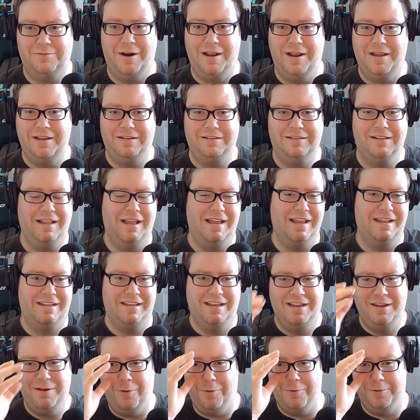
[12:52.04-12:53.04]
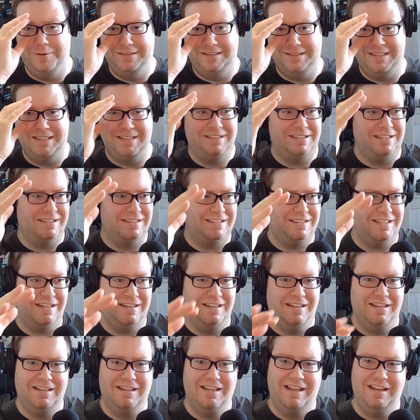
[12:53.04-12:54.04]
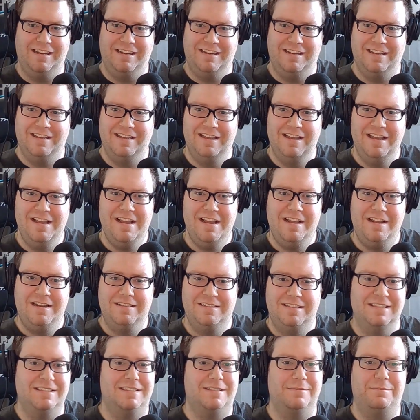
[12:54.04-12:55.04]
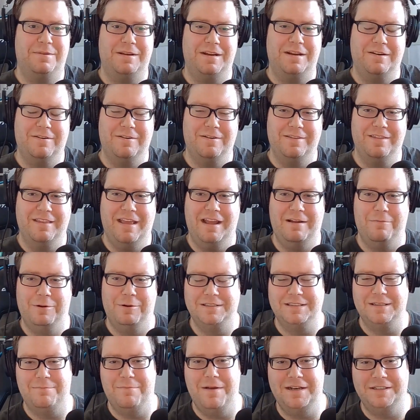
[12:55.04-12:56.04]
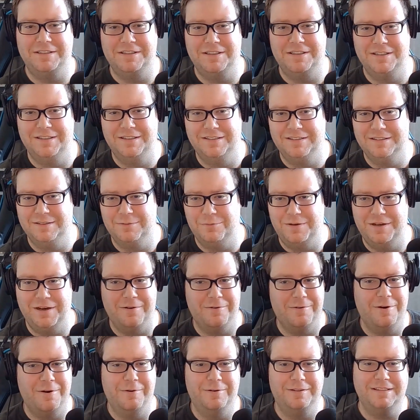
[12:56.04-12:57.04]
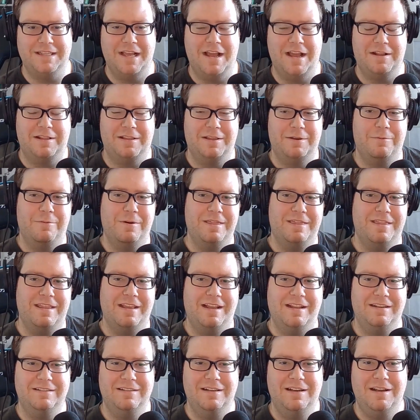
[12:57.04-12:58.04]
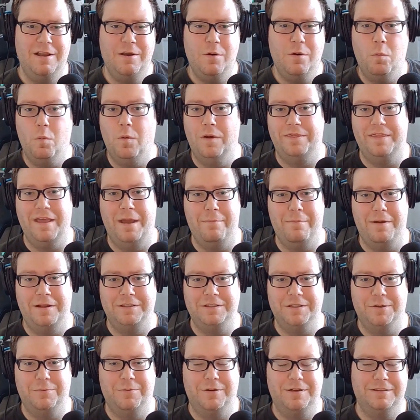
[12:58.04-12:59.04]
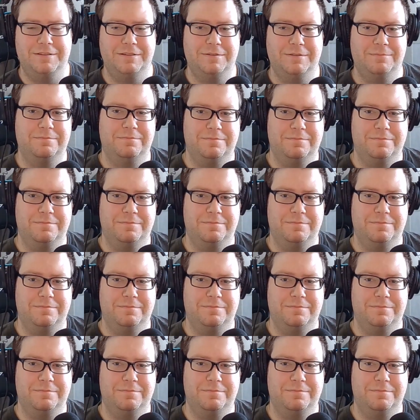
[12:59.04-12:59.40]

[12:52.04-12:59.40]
Right? Like, or is it just suddenly like disappear and that wasn't mentioned? We don't know exactly what that mention was.